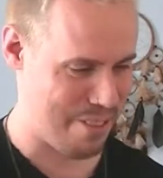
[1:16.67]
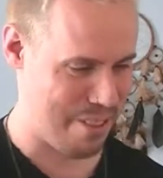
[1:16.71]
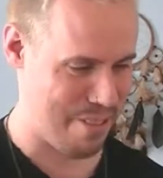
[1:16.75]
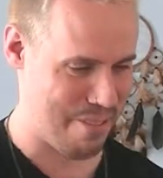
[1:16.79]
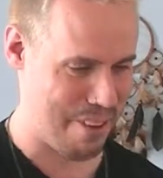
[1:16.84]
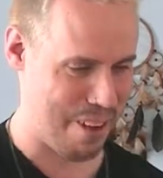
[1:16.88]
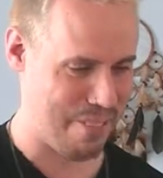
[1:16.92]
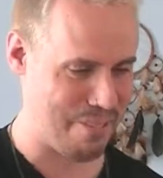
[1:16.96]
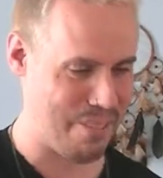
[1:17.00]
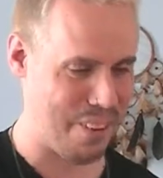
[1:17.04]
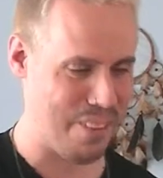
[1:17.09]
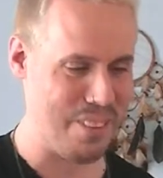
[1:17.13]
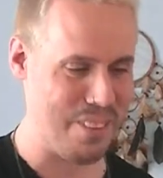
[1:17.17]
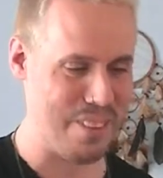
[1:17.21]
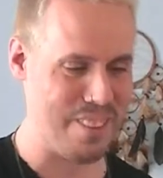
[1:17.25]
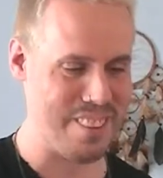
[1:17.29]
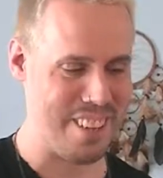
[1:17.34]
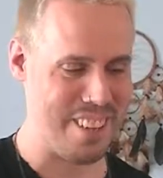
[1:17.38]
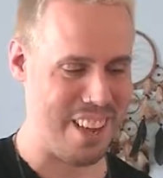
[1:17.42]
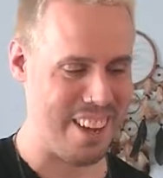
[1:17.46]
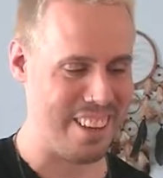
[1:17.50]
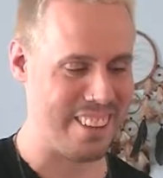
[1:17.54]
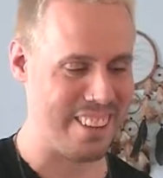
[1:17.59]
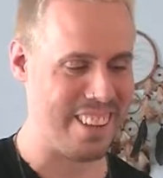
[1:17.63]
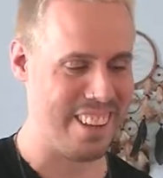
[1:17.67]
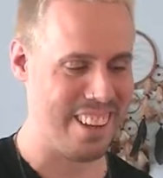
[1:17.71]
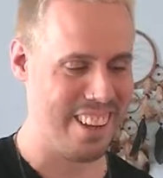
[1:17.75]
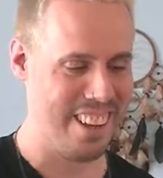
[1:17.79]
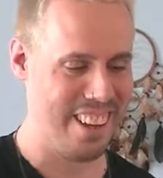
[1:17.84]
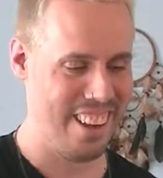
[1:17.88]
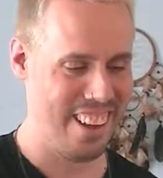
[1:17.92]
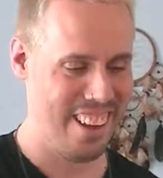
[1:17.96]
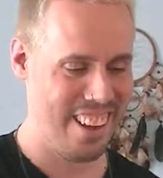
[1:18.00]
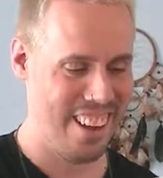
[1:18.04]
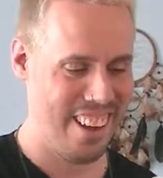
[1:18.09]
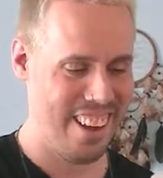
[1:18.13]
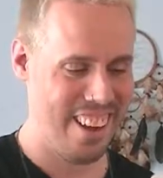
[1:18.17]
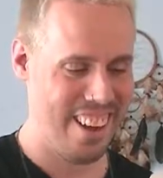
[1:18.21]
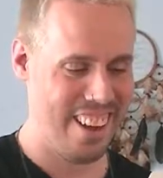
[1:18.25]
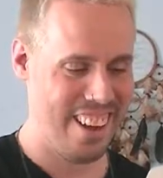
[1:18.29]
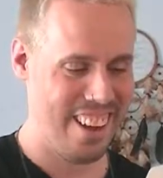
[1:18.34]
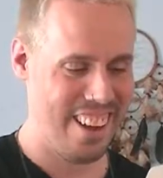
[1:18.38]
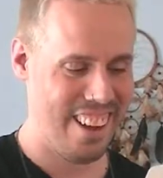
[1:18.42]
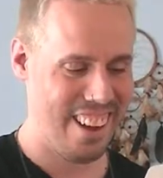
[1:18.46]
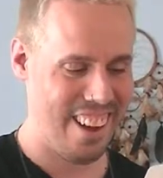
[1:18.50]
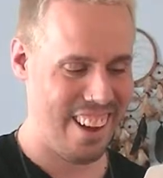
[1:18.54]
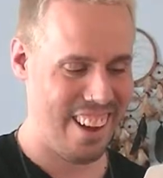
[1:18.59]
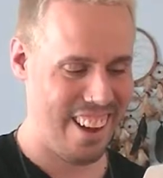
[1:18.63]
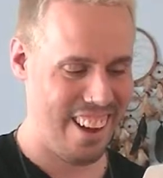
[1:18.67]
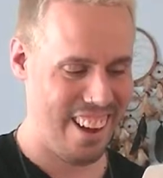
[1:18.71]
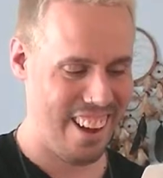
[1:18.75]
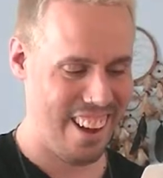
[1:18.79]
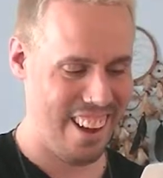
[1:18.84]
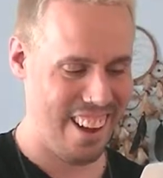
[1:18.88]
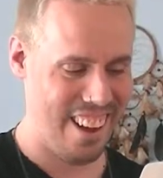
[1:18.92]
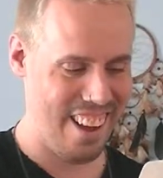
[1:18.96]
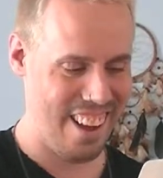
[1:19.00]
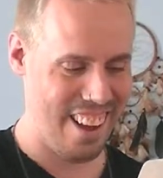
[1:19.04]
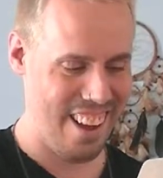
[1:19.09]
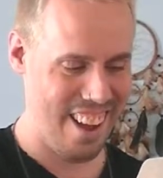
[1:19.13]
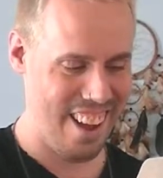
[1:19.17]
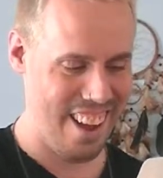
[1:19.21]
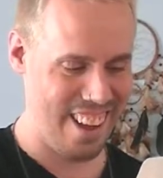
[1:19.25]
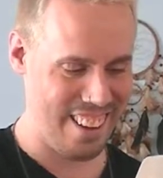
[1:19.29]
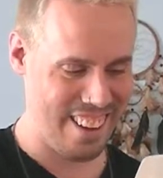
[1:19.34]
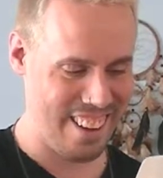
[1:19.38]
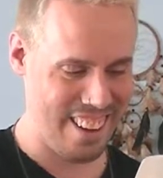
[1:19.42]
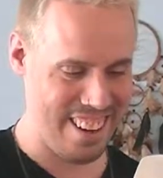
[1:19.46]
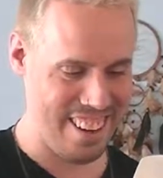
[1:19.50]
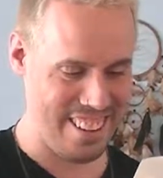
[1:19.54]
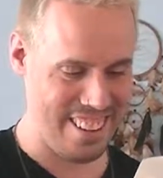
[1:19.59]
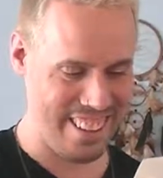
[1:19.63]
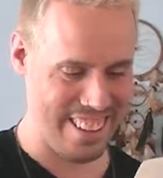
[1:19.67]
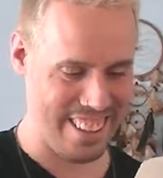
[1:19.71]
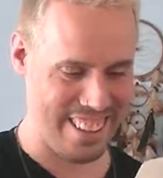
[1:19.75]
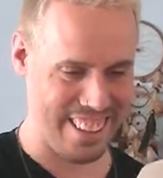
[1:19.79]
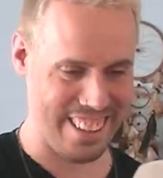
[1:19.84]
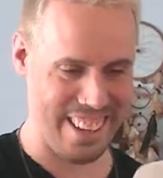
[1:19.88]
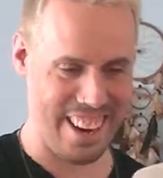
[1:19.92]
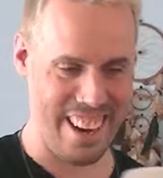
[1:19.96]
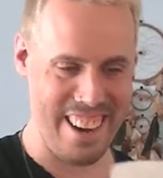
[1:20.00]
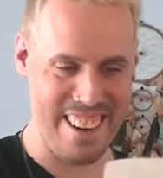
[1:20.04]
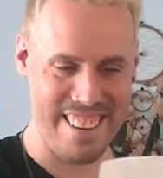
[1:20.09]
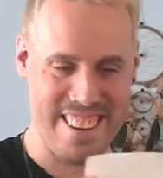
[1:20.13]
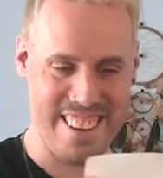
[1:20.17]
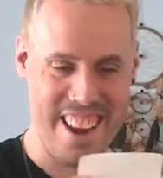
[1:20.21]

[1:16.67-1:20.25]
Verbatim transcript: the Redbubble site. I can't believe it! I